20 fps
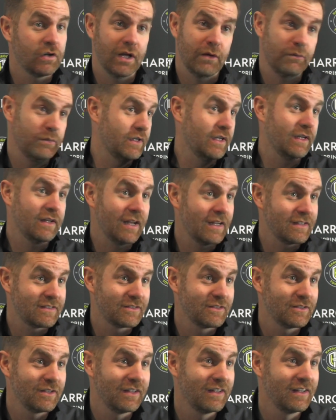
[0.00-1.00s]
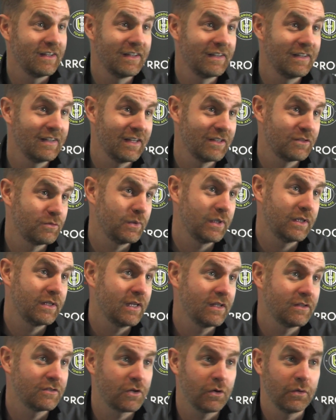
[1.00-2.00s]
like we did in last
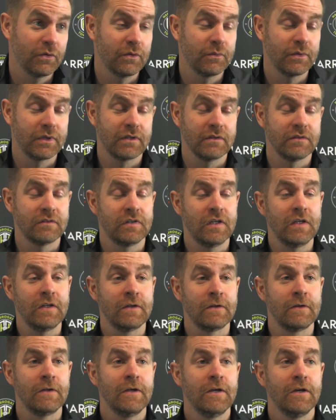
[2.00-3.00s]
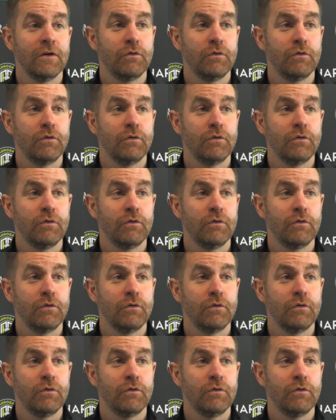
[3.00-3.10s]
weekend's goal that we conceded.